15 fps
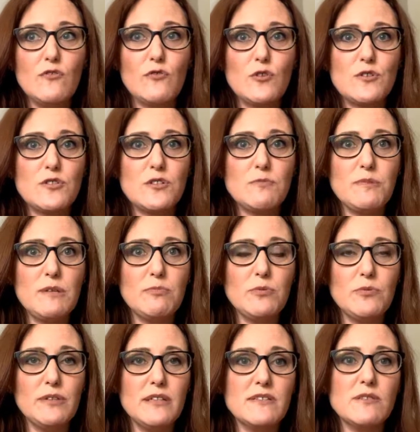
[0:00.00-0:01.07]
versus
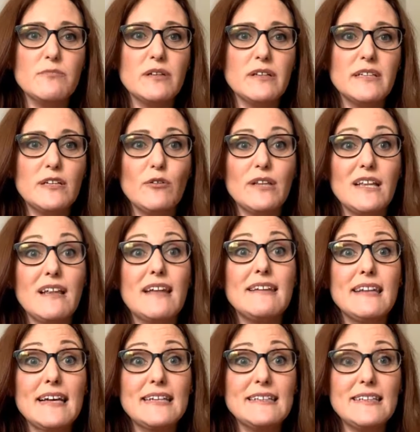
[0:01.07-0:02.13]
people with disability only at
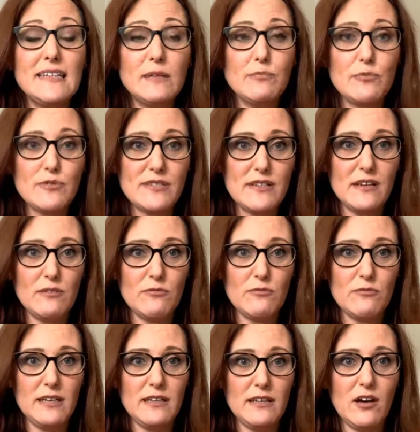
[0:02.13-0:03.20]
19%
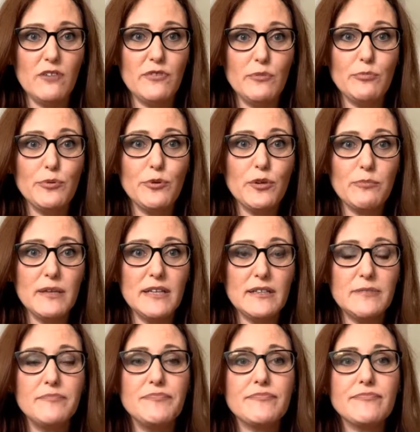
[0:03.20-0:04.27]
rate of employment.